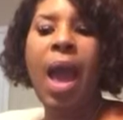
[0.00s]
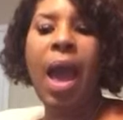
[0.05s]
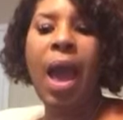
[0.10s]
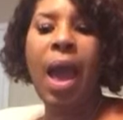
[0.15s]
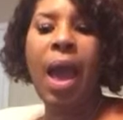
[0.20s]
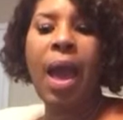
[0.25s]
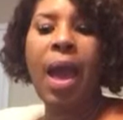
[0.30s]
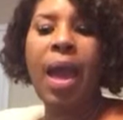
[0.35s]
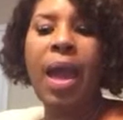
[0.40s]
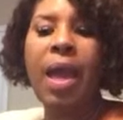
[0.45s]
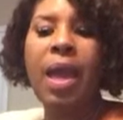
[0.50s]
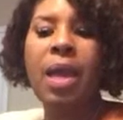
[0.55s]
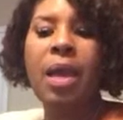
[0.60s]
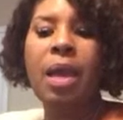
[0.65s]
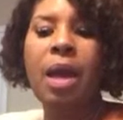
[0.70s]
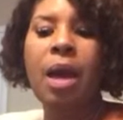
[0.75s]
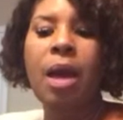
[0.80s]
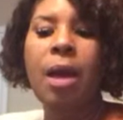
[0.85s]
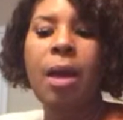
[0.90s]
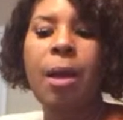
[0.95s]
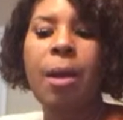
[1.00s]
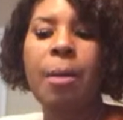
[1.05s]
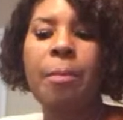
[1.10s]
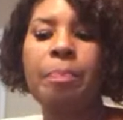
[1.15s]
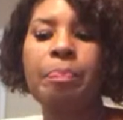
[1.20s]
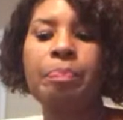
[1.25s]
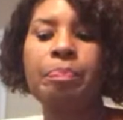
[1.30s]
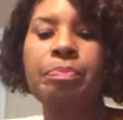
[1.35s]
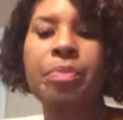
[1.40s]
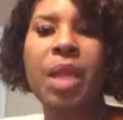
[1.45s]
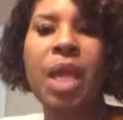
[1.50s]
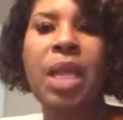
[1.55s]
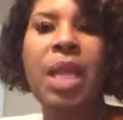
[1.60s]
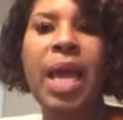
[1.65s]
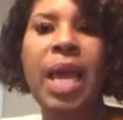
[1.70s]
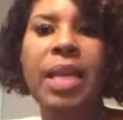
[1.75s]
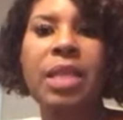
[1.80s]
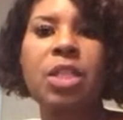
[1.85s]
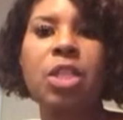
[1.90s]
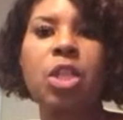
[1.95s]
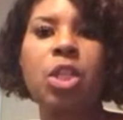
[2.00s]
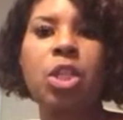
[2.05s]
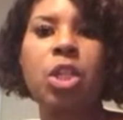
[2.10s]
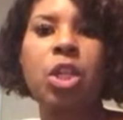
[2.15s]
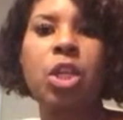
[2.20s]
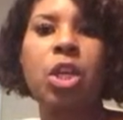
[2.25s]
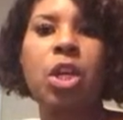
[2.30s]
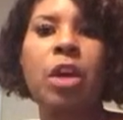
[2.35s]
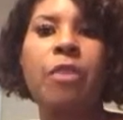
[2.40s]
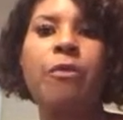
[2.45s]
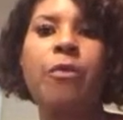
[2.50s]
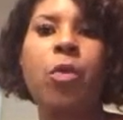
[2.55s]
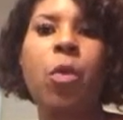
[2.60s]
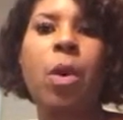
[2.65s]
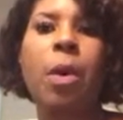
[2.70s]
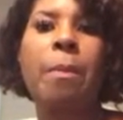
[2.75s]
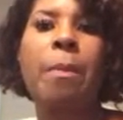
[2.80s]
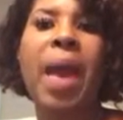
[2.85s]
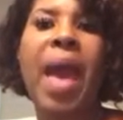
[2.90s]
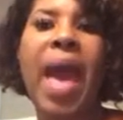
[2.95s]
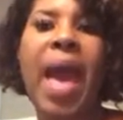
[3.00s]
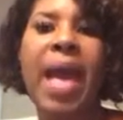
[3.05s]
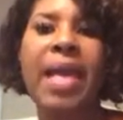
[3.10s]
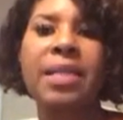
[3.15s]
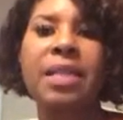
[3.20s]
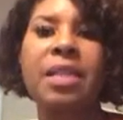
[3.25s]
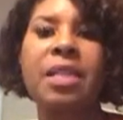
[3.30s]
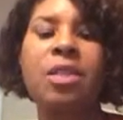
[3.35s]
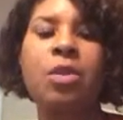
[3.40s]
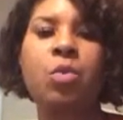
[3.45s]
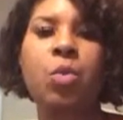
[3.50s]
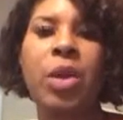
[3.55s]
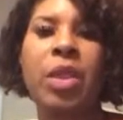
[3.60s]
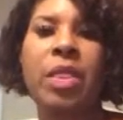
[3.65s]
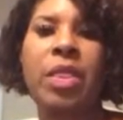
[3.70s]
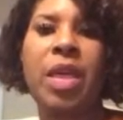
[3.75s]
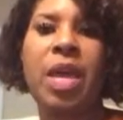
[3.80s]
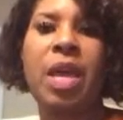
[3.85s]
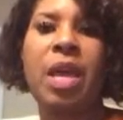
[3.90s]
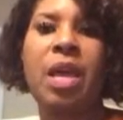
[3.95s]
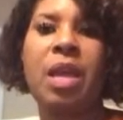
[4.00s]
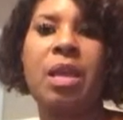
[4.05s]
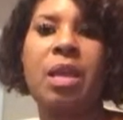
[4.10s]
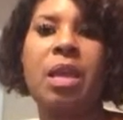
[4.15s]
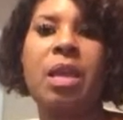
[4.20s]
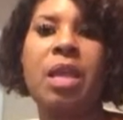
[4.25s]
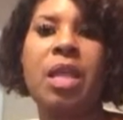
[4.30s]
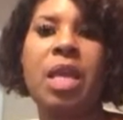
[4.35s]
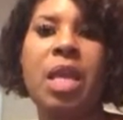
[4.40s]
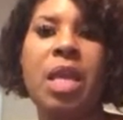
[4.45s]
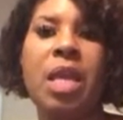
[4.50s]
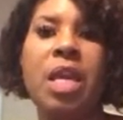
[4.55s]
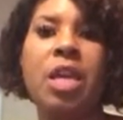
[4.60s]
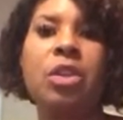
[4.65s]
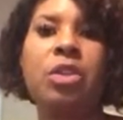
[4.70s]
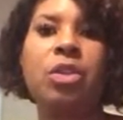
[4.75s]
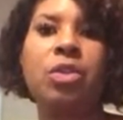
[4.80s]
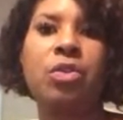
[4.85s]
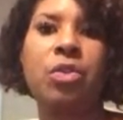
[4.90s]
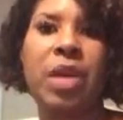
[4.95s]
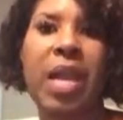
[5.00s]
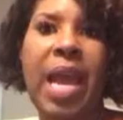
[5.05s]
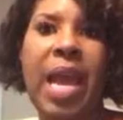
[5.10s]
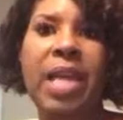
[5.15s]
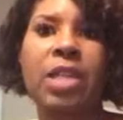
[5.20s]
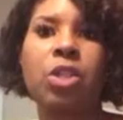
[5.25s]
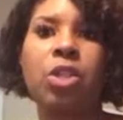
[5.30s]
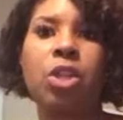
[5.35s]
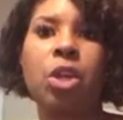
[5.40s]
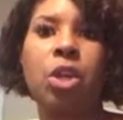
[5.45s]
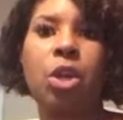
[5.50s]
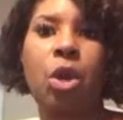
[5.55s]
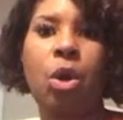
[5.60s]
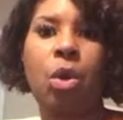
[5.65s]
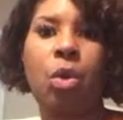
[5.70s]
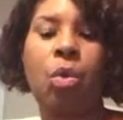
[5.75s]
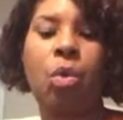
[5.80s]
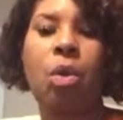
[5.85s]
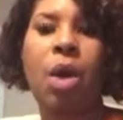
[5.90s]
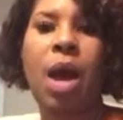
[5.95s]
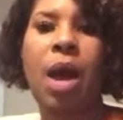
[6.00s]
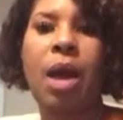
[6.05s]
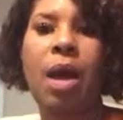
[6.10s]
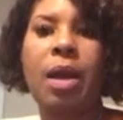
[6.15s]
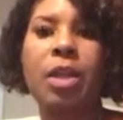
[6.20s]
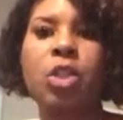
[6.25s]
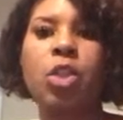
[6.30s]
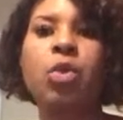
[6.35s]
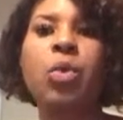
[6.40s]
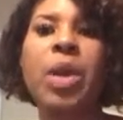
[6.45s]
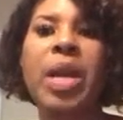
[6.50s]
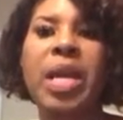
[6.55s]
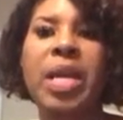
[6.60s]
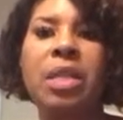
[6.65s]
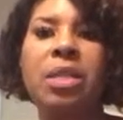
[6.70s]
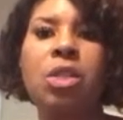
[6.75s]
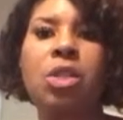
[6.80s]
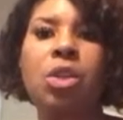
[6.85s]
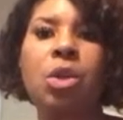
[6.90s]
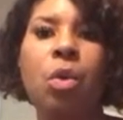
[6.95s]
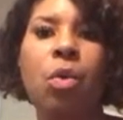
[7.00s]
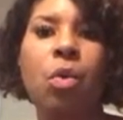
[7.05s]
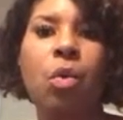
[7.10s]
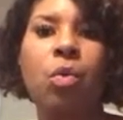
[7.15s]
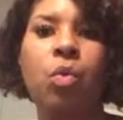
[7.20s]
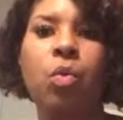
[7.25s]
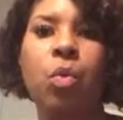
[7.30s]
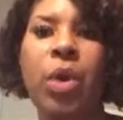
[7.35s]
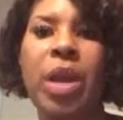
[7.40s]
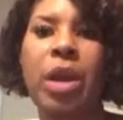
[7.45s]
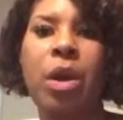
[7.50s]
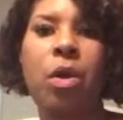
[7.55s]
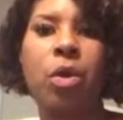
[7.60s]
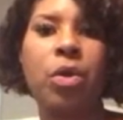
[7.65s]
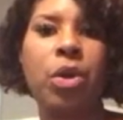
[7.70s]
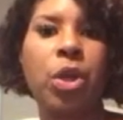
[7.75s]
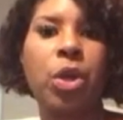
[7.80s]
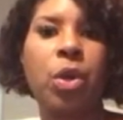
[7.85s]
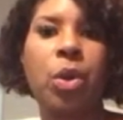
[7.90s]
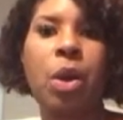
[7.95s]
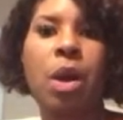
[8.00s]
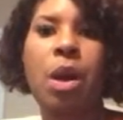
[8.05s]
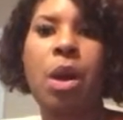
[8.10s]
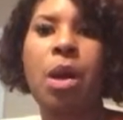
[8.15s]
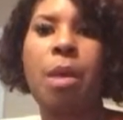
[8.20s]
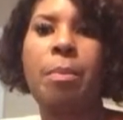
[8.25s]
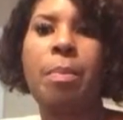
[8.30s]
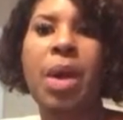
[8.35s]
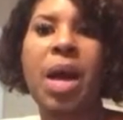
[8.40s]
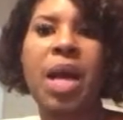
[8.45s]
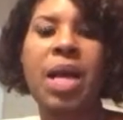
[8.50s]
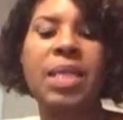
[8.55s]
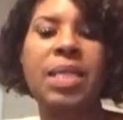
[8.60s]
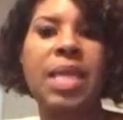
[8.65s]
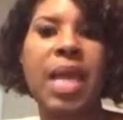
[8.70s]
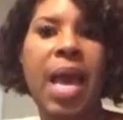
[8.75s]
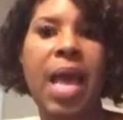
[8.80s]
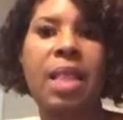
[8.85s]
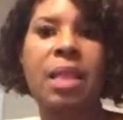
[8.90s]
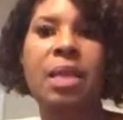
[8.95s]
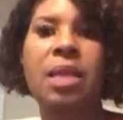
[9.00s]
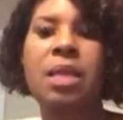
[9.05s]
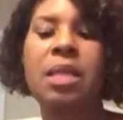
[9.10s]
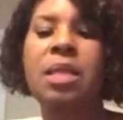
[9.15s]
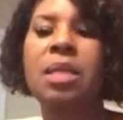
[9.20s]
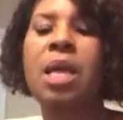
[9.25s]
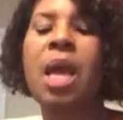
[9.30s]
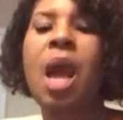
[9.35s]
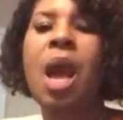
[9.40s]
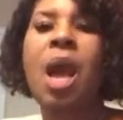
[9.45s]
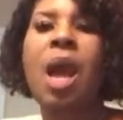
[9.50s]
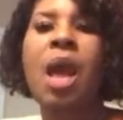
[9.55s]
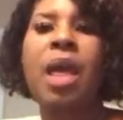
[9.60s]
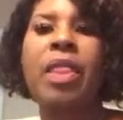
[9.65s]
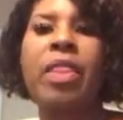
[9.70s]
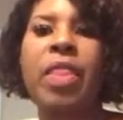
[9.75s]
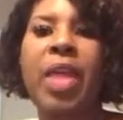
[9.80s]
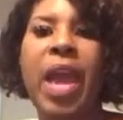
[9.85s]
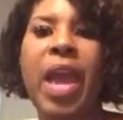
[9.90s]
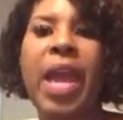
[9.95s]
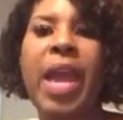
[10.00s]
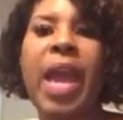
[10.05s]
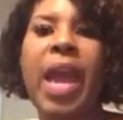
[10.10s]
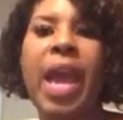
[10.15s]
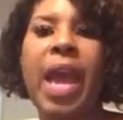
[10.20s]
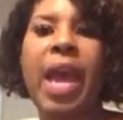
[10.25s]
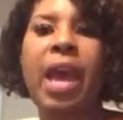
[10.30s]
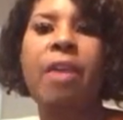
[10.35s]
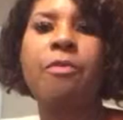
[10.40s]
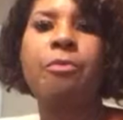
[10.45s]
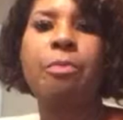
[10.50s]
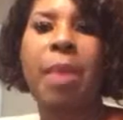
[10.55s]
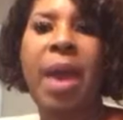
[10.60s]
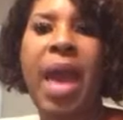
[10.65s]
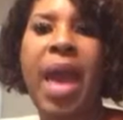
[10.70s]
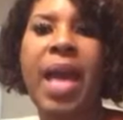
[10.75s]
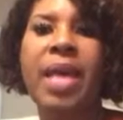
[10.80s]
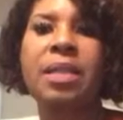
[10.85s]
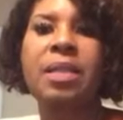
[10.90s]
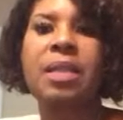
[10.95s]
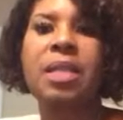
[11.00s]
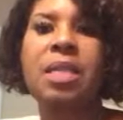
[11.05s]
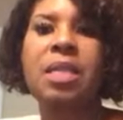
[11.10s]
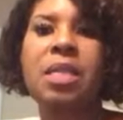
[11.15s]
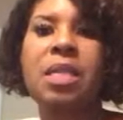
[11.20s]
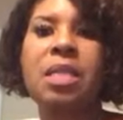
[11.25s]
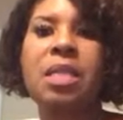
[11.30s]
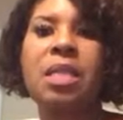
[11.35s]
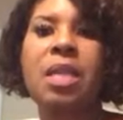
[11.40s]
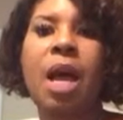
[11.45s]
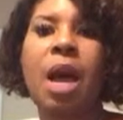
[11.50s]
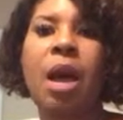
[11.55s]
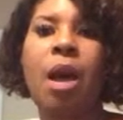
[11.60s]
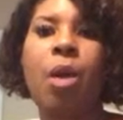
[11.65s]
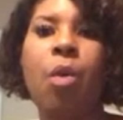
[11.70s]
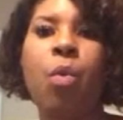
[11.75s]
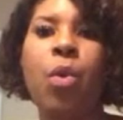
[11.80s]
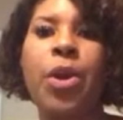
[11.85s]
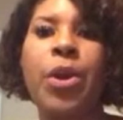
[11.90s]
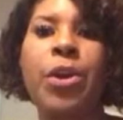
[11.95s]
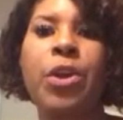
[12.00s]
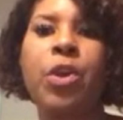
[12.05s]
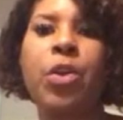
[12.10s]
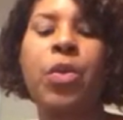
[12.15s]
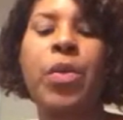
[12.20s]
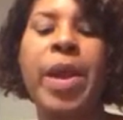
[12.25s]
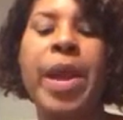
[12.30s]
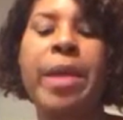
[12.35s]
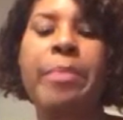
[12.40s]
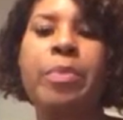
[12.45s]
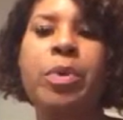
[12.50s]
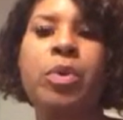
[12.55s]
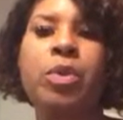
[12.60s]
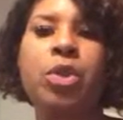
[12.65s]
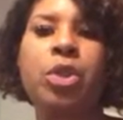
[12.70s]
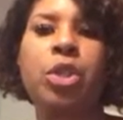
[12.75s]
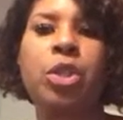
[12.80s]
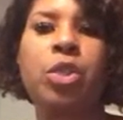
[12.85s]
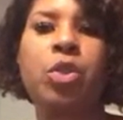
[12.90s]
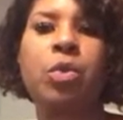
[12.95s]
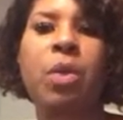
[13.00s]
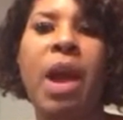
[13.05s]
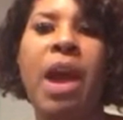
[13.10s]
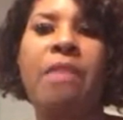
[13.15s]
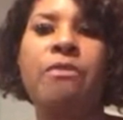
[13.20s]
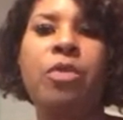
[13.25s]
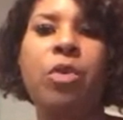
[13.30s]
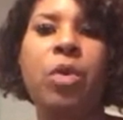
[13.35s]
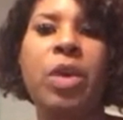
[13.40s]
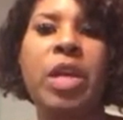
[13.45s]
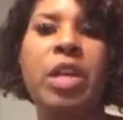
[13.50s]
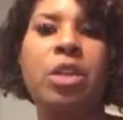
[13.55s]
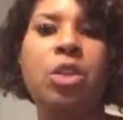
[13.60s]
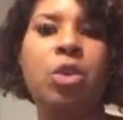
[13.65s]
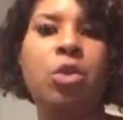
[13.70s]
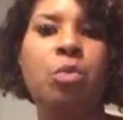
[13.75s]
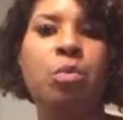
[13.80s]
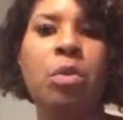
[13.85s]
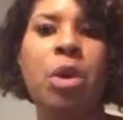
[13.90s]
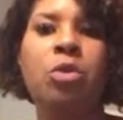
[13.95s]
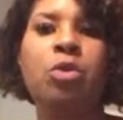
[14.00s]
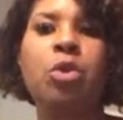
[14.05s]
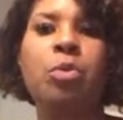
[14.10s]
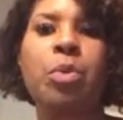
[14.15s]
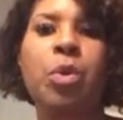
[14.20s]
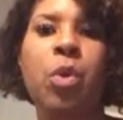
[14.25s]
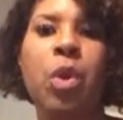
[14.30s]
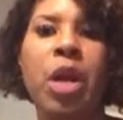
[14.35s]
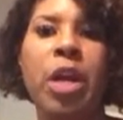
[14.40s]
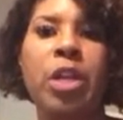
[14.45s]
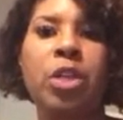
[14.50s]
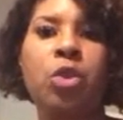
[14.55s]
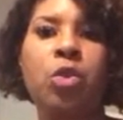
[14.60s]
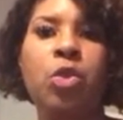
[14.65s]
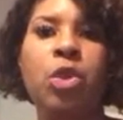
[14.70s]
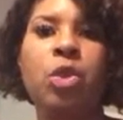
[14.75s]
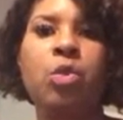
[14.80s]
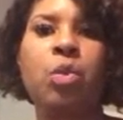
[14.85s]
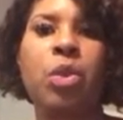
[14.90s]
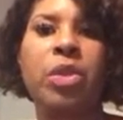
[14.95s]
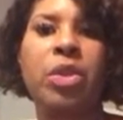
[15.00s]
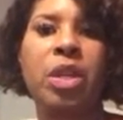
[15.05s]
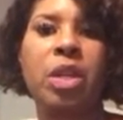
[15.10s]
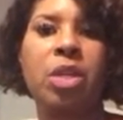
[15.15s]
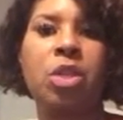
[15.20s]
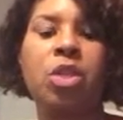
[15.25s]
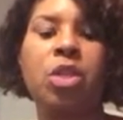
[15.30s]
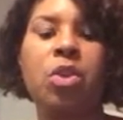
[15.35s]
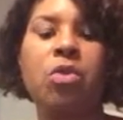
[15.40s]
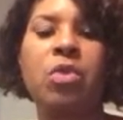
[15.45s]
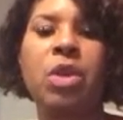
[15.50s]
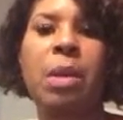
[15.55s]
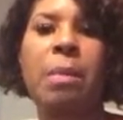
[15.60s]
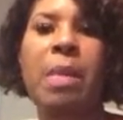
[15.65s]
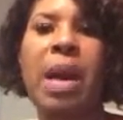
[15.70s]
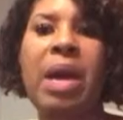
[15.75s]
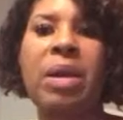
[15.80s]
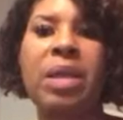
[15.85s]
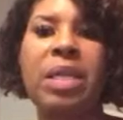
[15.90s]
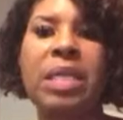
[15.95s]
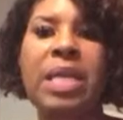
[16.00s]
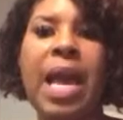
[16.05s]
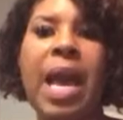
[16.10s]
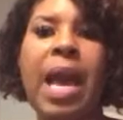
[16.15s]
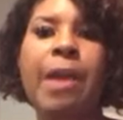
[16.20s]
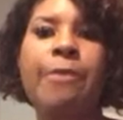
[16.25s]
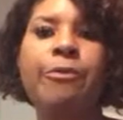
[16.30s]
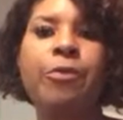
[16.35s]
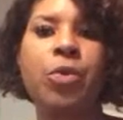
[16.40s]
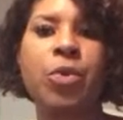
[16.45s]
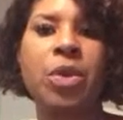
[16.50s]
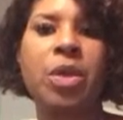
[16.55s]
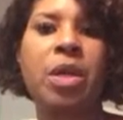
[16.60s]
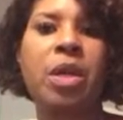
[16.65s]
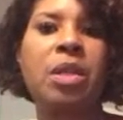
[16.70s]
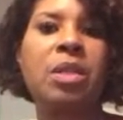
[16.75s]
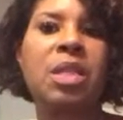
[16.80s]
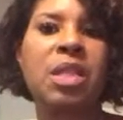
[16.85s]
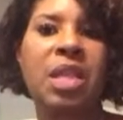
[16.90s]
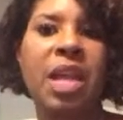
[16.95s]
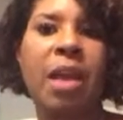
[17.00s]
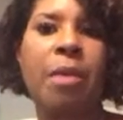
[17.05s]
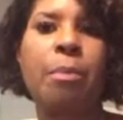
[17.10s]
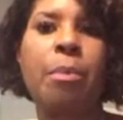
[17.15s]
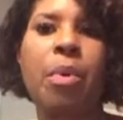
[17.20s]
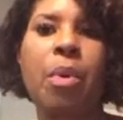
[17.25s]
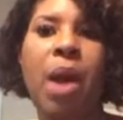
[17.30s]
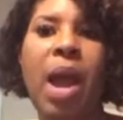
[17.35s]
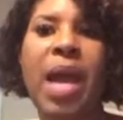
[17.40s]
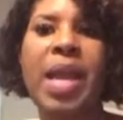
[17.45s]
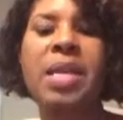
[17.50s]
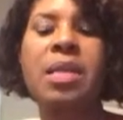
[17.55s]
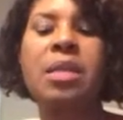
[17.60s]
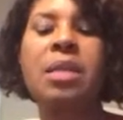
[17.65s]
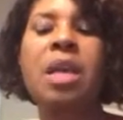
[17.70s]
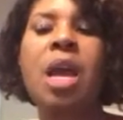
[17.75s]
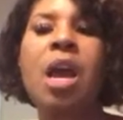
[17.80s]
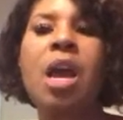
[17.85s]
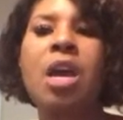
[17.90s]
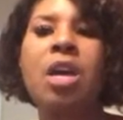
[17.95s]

I like to look for passes within the international train. So Rail Europe, Thales, they have passes where you're able to travel into multiple countries within a certain amount of time for a set price.